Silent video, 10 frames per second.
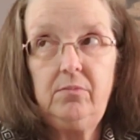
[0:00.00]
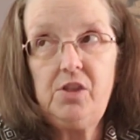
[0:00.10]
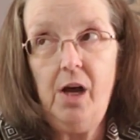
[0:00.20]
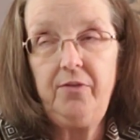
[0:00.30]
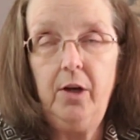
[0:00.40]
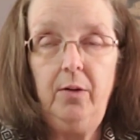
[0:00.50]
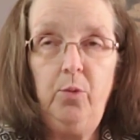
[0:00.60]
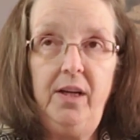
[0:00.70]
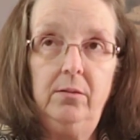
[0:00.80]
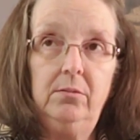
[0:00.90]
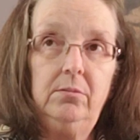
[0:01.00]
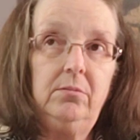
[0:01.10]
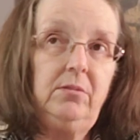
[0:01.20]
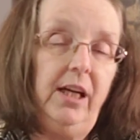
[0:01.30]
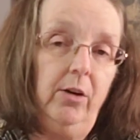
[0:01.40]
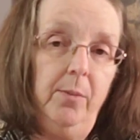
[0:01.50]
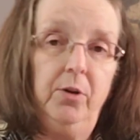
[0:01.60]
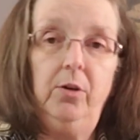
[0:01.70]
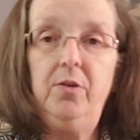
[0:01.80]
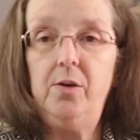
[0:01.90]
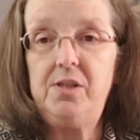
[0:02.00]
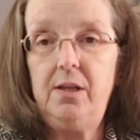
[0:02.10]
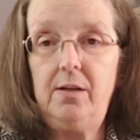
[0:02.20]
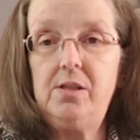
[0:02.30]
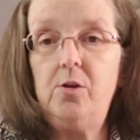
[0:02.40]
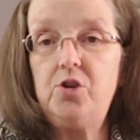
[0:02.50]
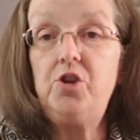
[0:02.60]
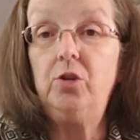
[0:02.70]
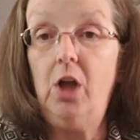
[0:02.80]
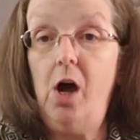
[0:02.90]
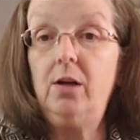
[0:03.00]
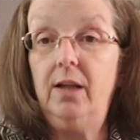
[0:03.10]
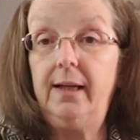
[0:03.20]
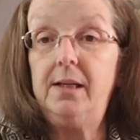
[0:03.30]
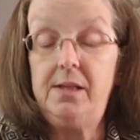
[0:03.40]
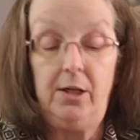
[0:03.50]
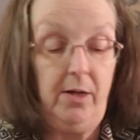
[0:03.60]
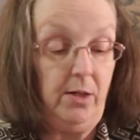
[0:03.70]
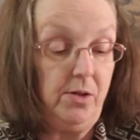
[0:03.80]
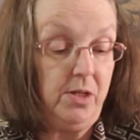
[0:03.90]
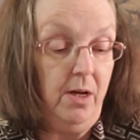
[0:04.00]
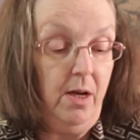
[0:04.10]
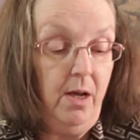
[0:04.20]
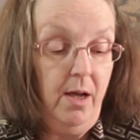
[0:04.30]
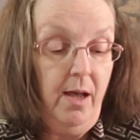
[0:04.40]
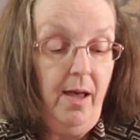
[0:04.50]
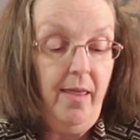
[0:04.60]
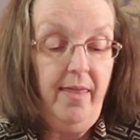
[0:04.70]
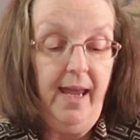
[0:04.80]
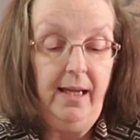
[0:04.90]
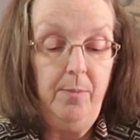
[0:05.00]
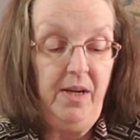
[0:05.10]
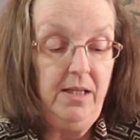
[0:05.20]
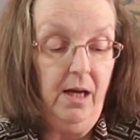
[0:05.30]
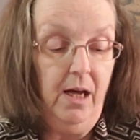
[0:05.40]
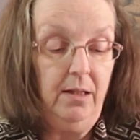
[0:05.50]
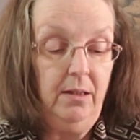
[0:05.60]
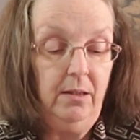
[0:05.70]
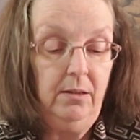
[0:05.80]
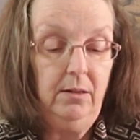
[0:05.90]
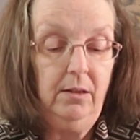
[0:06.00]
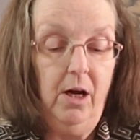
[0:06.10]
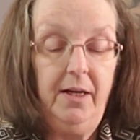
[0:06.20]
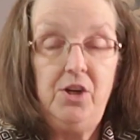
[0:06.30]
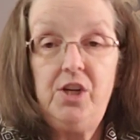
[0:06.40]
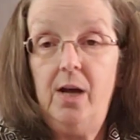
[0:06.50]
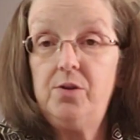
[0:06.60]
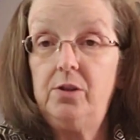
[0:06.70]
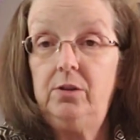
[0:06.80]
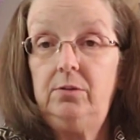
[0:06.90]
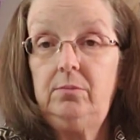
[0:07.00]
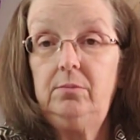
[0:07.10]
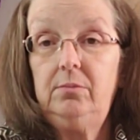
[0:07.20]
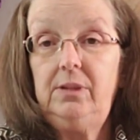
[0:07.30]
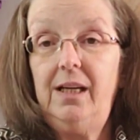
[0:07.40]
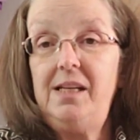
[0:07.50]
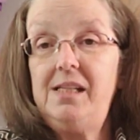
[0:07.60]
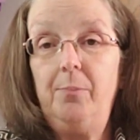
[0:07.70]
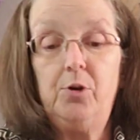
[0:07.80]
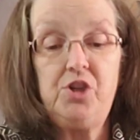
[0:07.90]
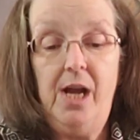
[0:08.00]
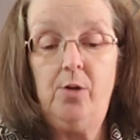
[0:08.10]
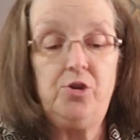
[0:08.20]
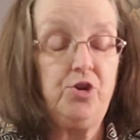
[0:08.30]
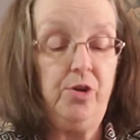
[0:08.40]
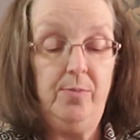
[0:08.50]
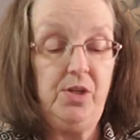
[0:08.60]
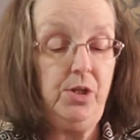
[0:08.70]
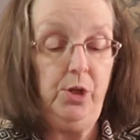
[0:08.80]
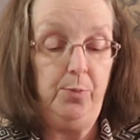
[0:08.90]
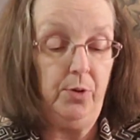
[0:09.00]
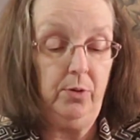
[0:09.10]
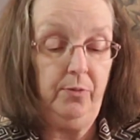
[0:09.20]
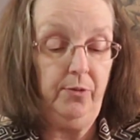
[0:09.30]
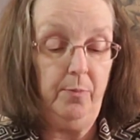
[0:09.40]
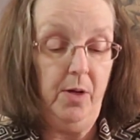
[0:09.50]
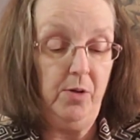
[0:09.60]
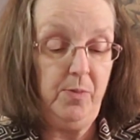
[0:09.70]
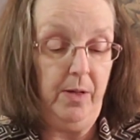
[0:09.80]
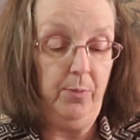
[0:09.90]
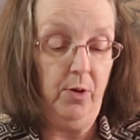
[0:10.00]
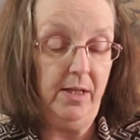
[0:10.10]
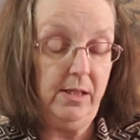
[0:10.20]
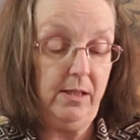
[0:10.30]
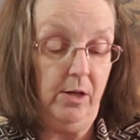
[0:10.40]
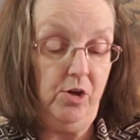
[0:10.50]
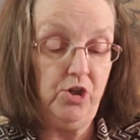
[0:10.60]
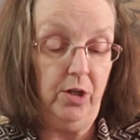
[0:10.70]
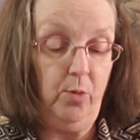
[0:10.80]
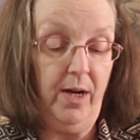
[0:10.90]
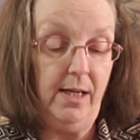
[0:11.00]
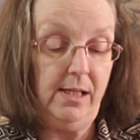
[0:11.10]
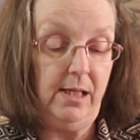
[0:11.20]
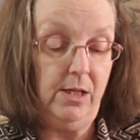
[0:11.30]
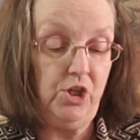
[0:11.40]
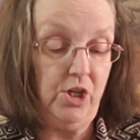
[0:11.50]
soft-coated Wheaton, Kerry Blue, those things. Those are your long-legged terriers. They can be done on a Schnauzer, and a simple Schnauzer trim is super for most people. It's usually what I see is